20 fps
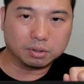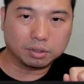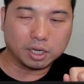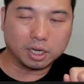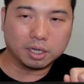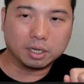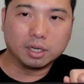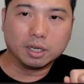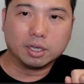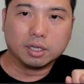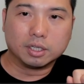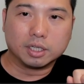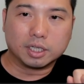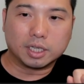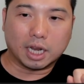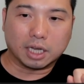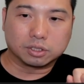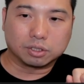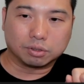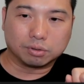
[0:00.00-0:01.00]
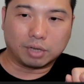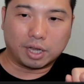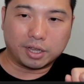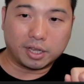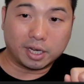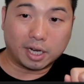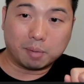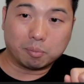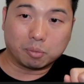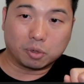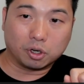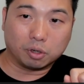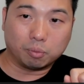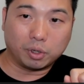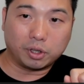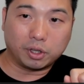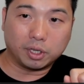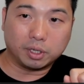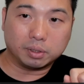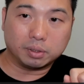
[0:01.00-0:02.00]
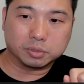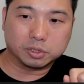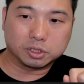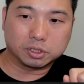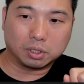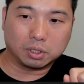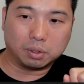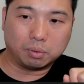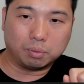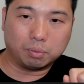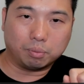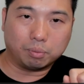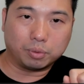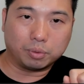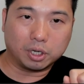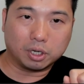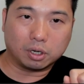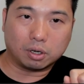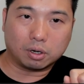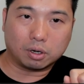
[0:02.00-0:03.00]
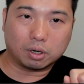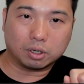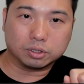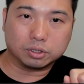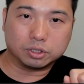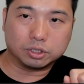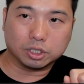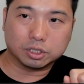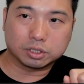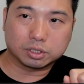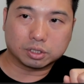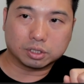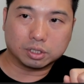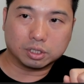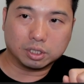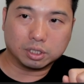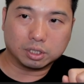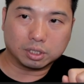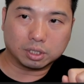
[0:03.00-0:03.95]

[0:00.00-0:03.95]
Okay, yeah, so I think I'm good with it. So we are just gonna